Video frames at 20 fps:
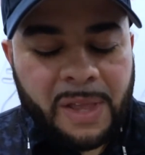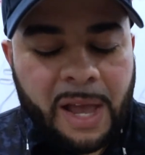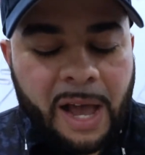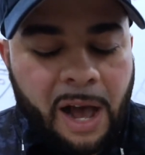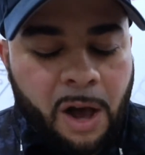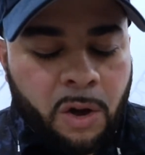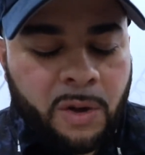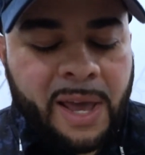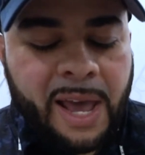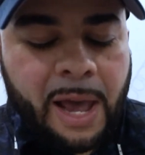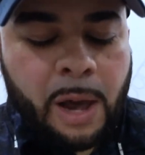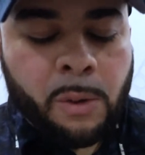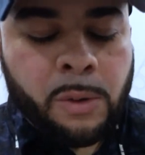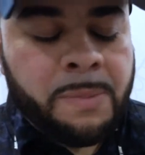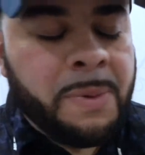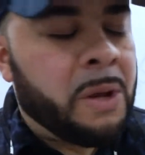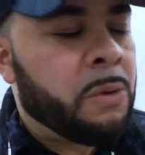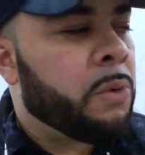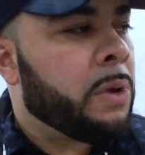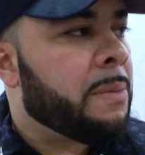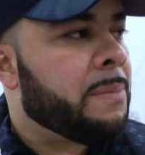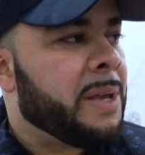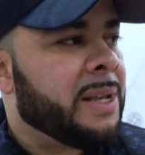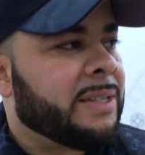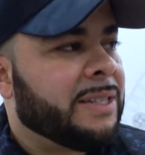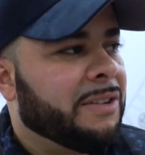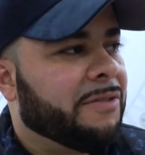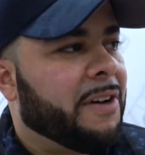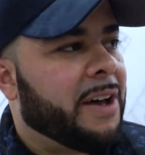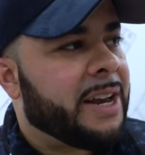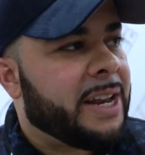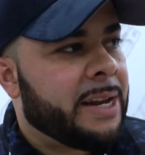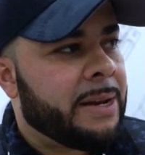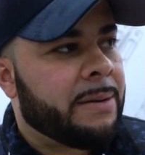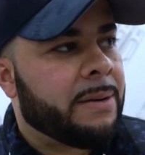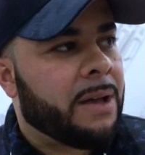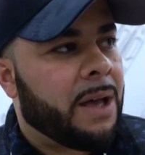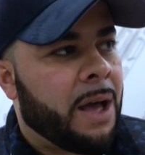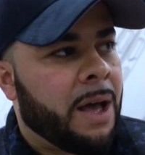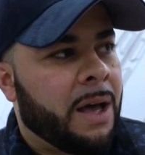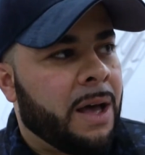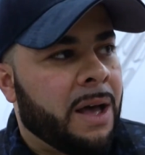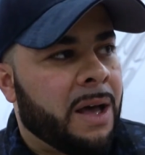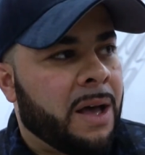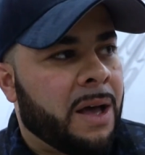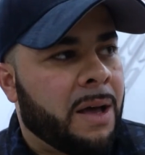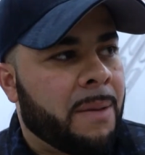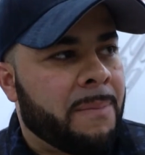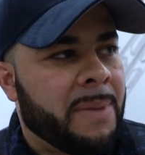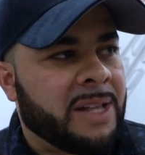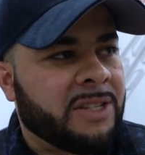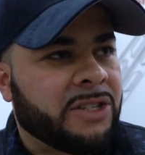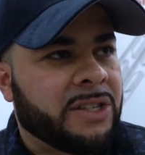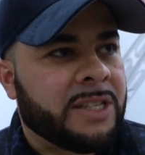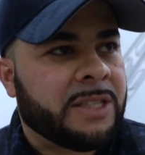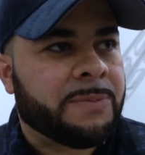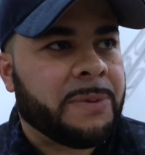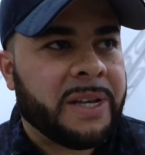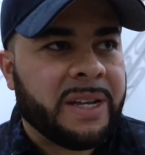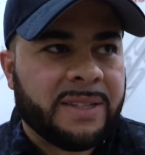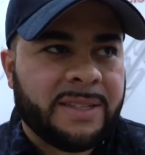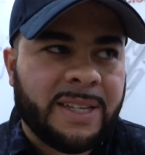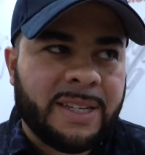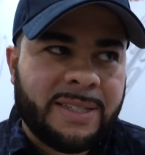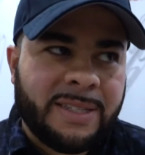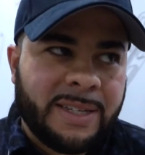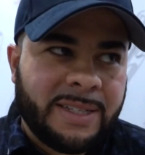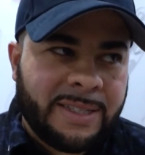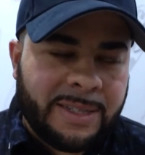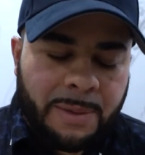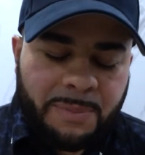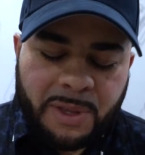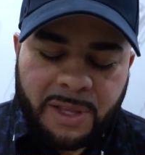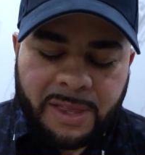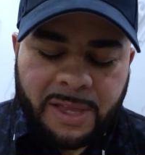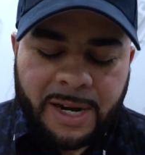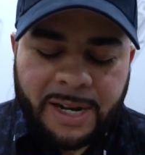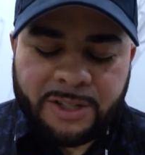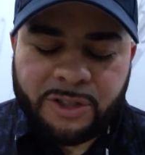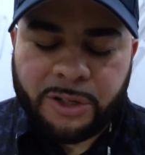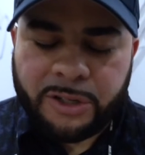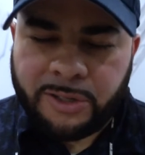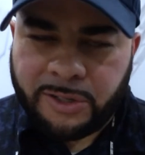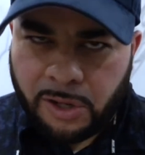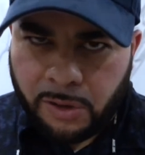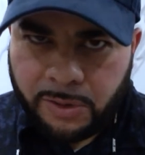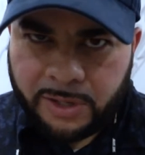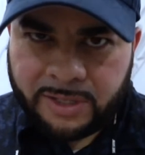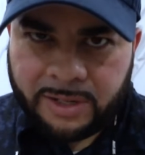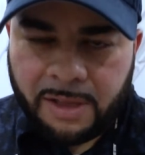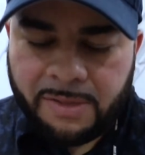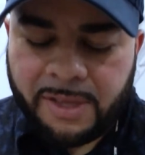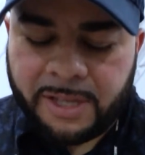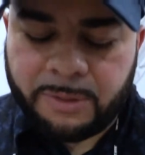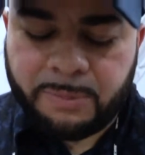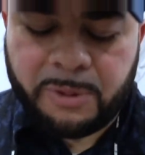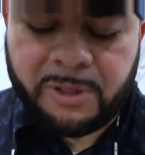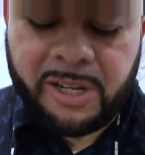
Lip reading: Well, okay, I would be remiss if I didn't mention this, because this is something that I just noticed on this